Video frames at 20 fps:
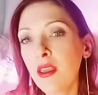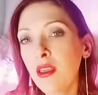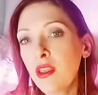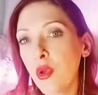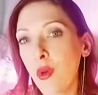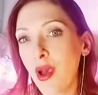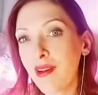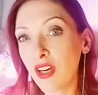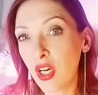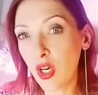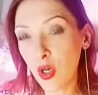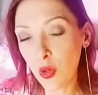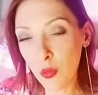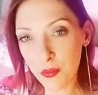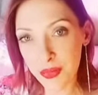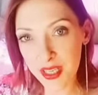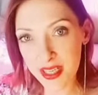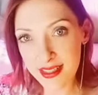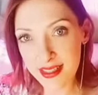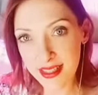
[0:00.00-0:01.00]
You have a home
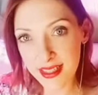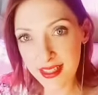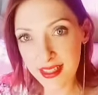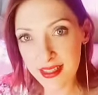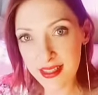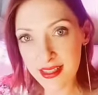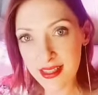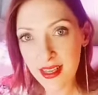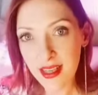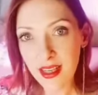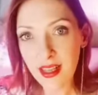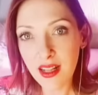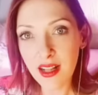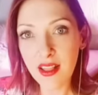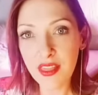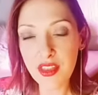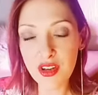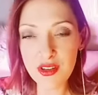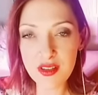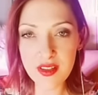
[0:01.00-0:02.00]
business.
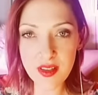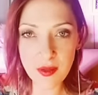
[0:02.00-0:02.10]
There's